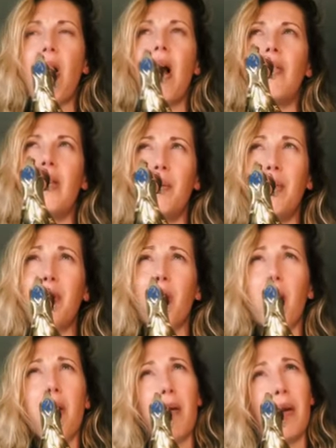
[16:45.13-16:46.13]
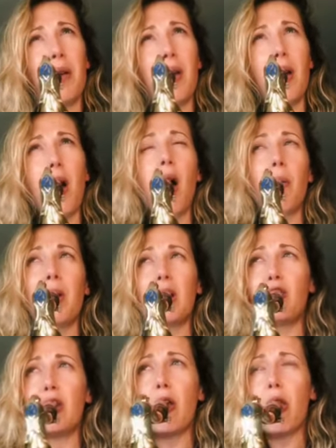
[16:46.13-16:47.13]
then we've got a harmonic
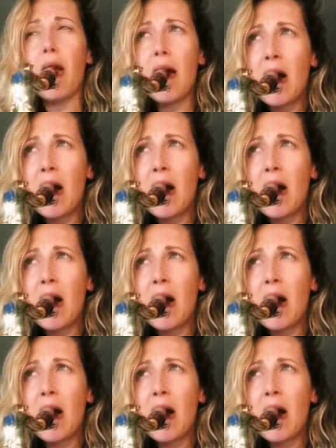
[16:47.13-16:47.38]
G, I think.